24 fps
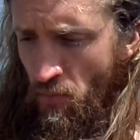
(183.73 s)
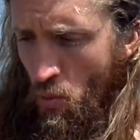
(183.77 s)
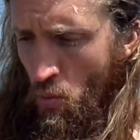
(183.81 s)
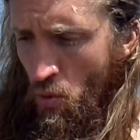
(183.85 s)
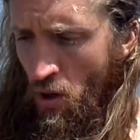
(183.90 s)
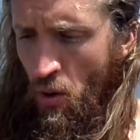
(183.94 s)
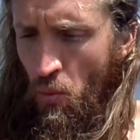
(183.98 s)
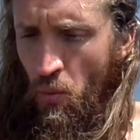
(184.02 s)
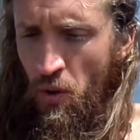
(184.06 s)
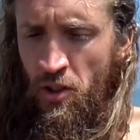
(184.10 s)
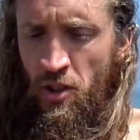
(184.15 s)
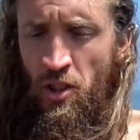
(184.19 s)

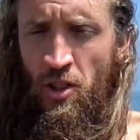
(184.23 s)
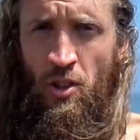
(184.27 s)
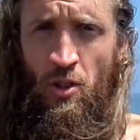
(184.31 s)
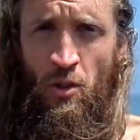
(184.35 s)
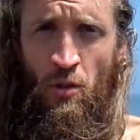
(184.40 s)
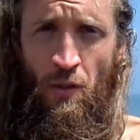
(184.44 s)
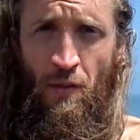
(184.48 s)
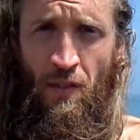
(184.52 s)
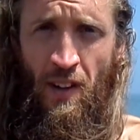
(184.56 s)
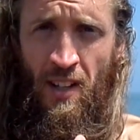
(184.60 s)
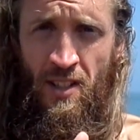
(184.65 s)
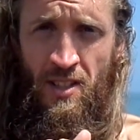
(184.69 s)
What we
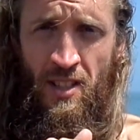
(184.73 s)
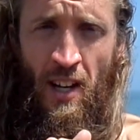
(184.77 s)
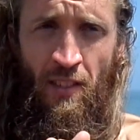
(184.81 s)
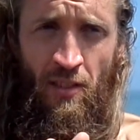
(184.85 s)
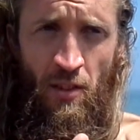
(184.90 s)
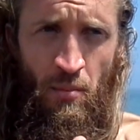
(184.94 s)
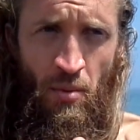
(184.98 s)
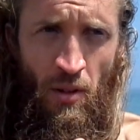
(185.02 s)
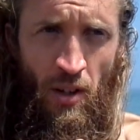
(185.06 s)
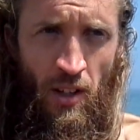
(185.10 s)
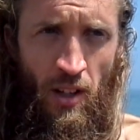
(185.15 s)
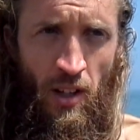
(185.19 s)
do affects
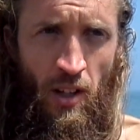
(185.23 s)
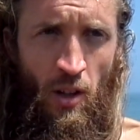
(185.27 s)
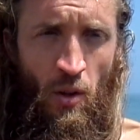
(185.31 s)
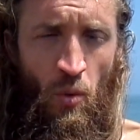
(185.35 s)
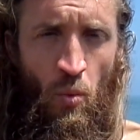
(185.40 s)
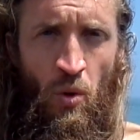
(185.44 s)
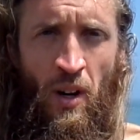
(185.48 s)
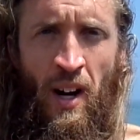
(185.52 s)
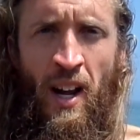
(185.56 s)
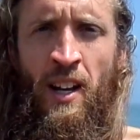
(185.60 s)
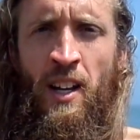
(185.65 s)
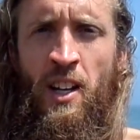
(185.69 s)
everybody.
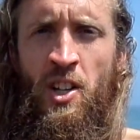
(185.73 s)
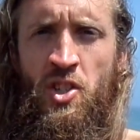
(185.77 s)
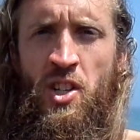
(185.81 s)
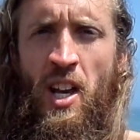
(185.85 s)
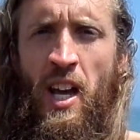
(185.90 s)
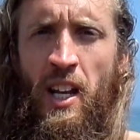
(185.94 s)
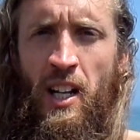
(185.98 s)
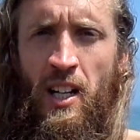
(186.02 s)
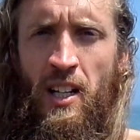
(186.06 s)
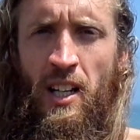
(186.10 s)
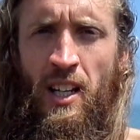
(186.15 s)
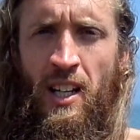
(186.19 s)
We're
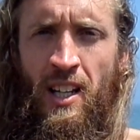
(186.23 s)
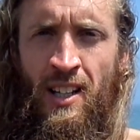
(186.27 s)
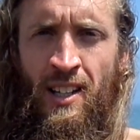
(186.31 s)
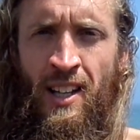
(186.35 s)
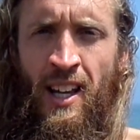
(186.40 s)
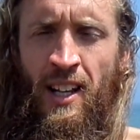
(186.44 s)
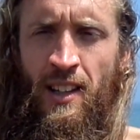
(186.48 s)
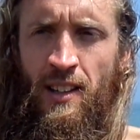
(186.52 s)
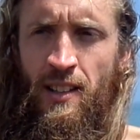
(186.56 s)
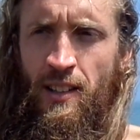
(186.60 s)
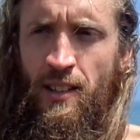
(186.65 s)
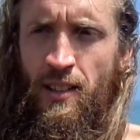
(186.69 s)
energetically
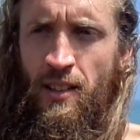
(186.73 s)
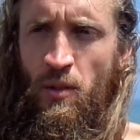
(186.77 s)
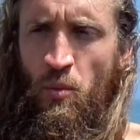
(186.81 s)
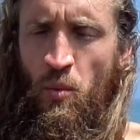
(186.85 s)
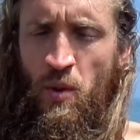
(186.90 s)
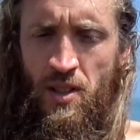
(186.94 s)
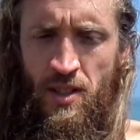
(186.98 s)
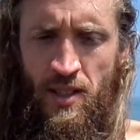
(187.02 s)
connected.